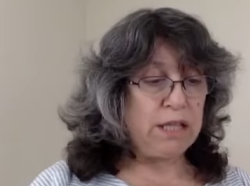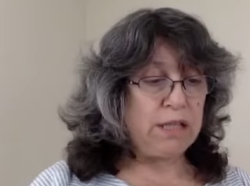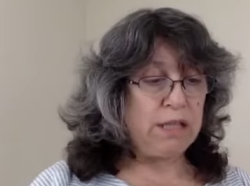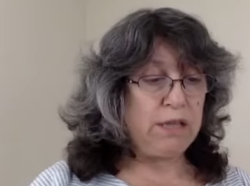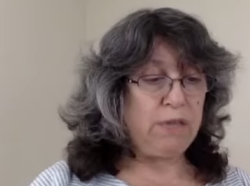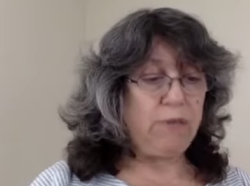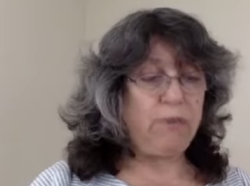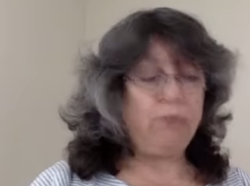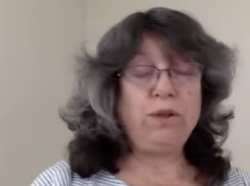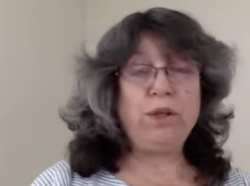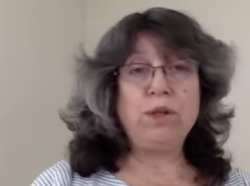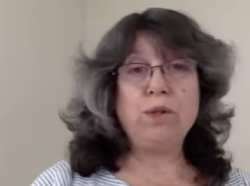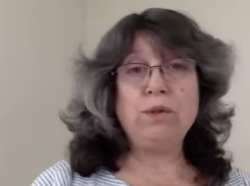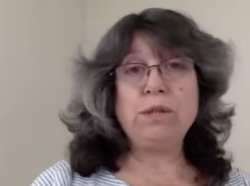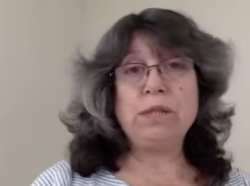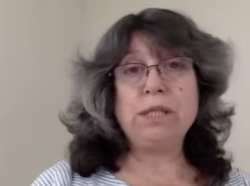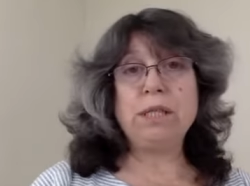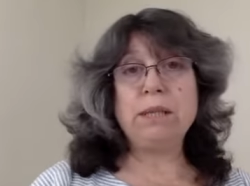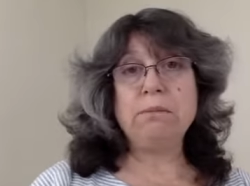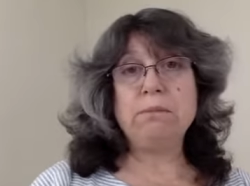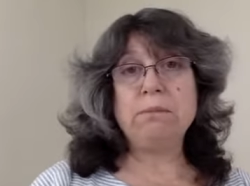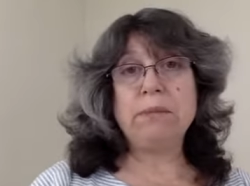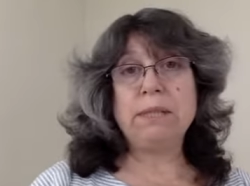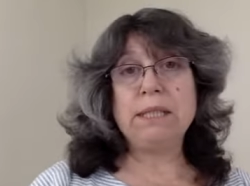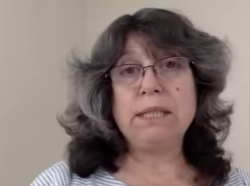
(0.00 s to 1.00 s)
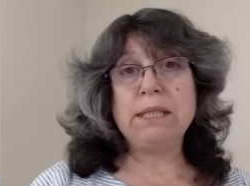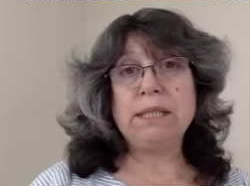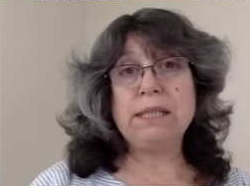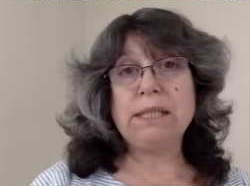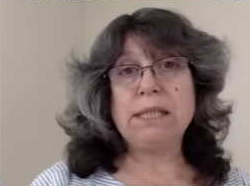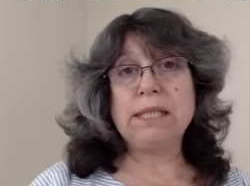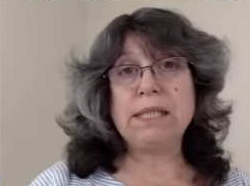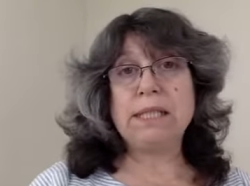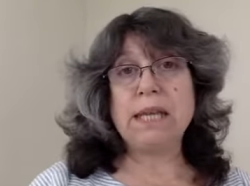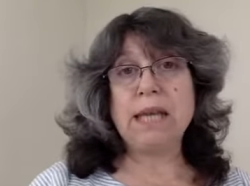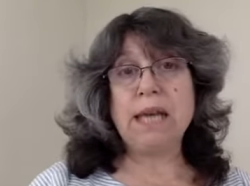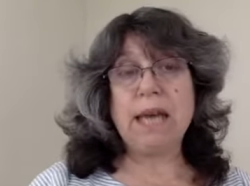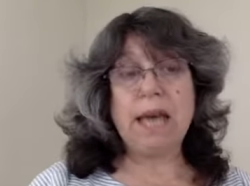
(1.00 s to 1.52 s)
Diffusing
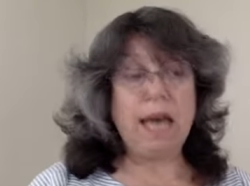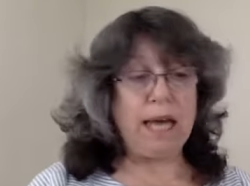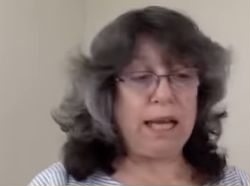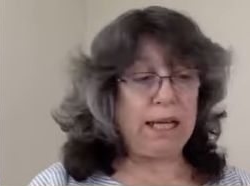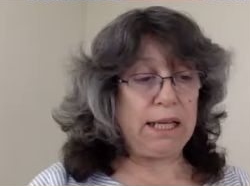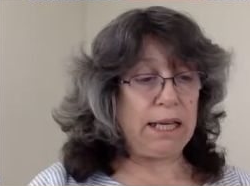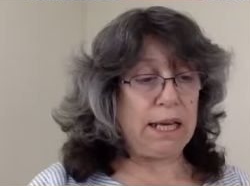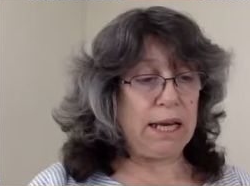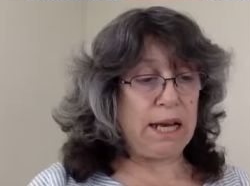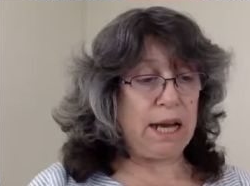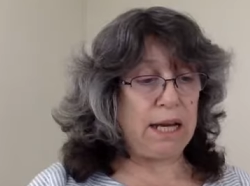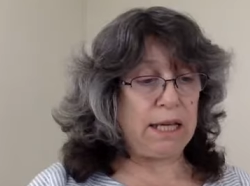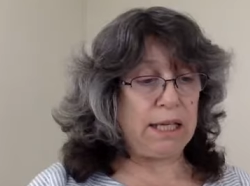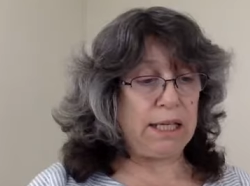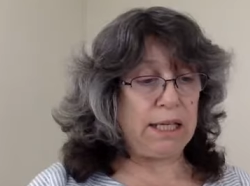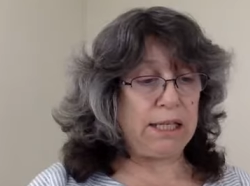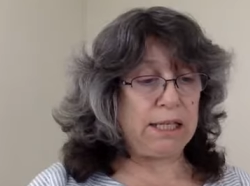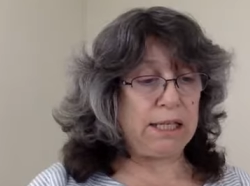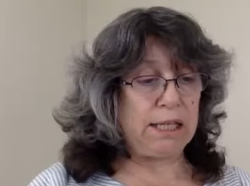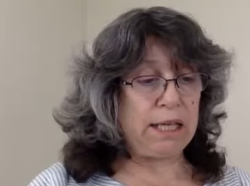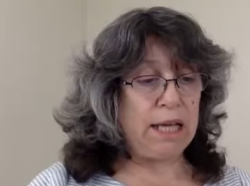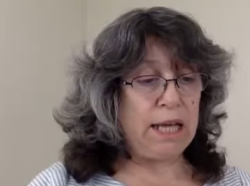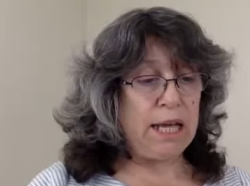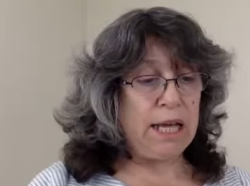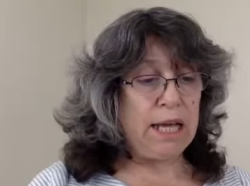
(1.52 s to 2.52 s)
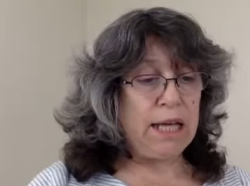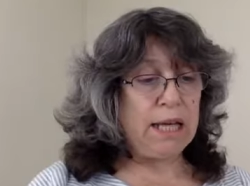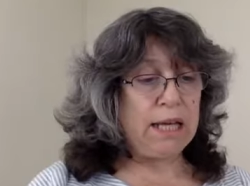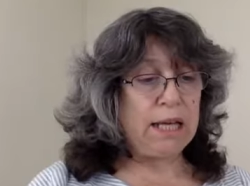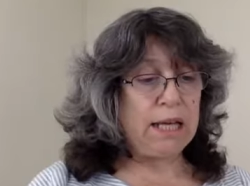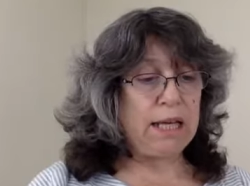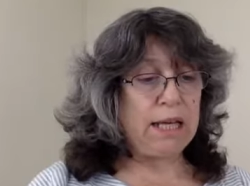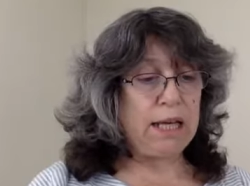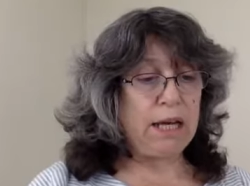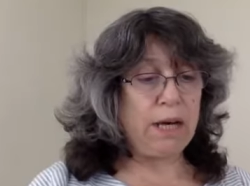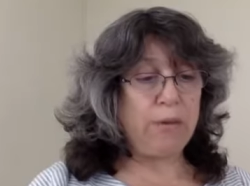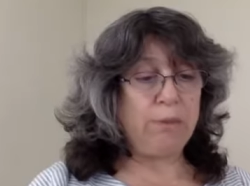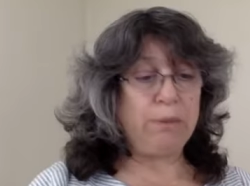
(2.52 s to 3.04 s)
Melissa at night
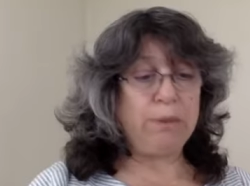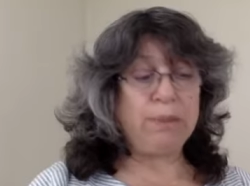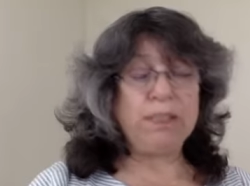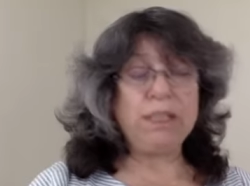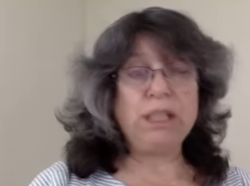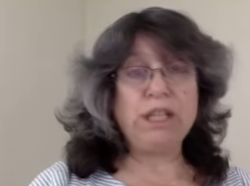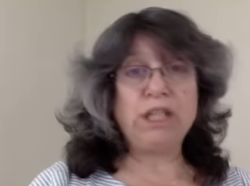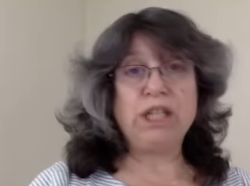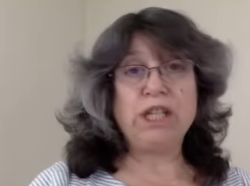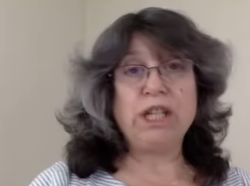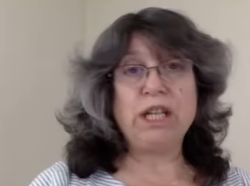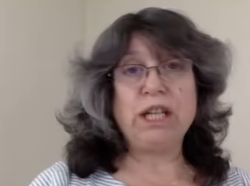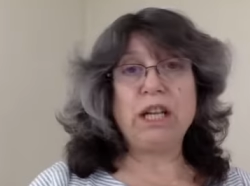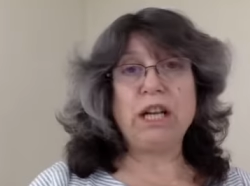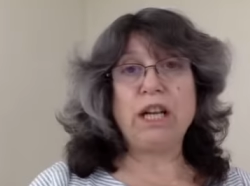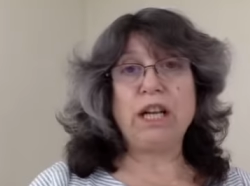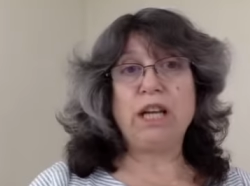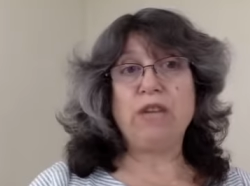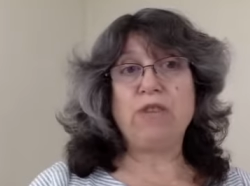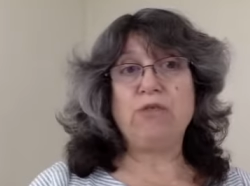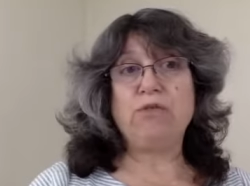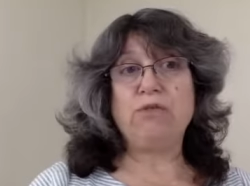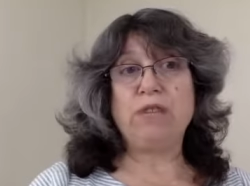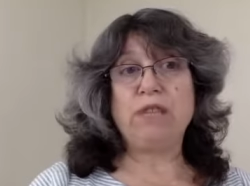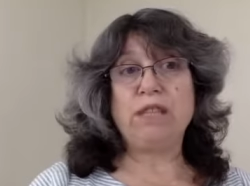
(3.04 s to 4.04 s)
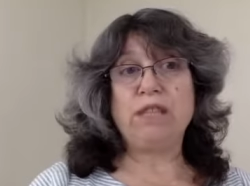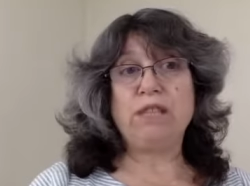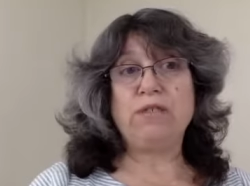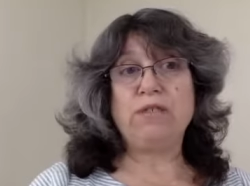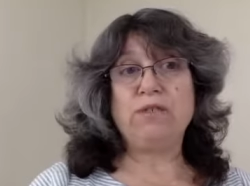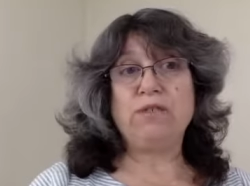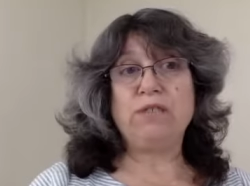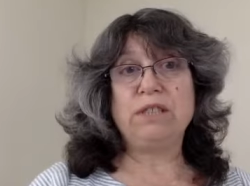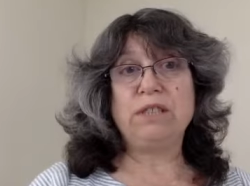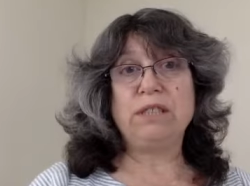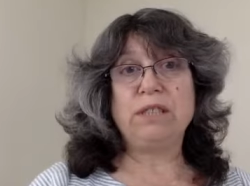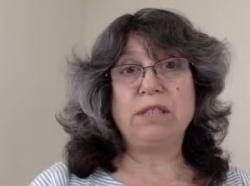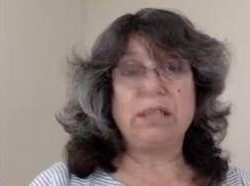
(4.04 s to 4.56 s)
can help initiate a
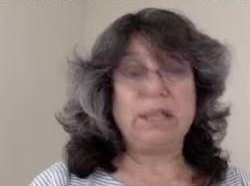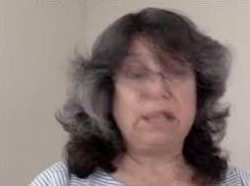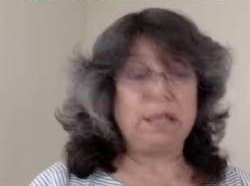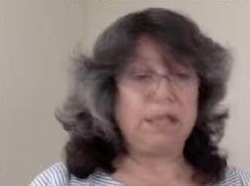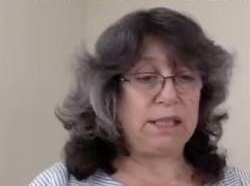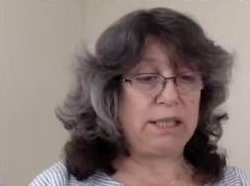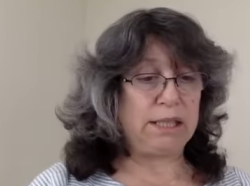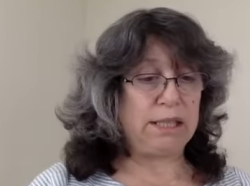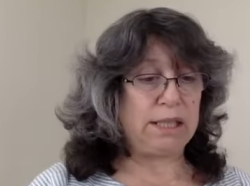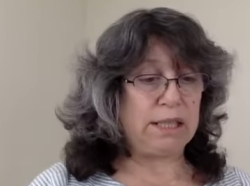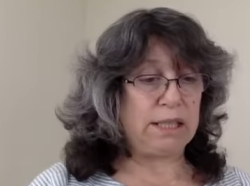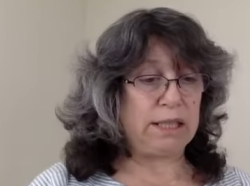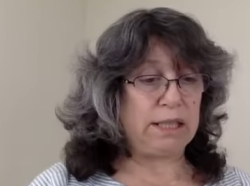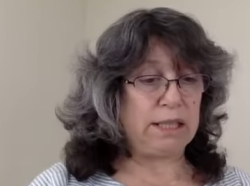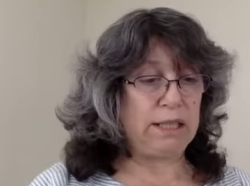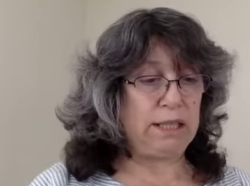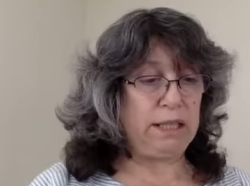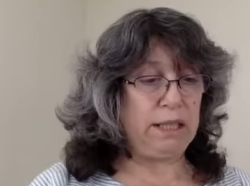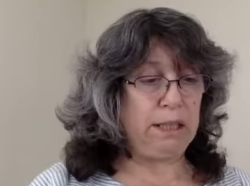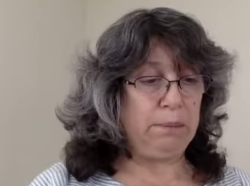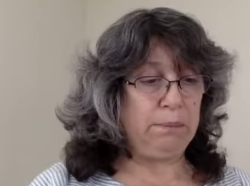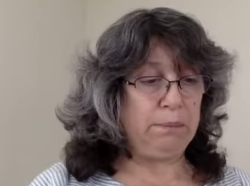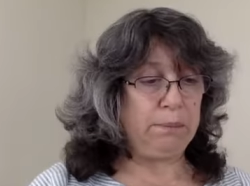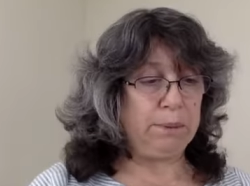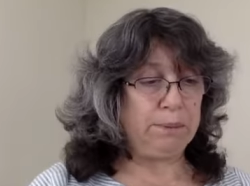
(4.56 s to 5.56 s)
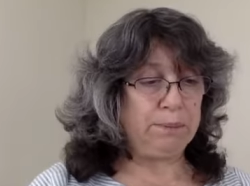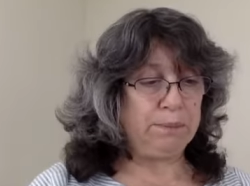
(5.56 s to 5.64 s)
restful night's sleep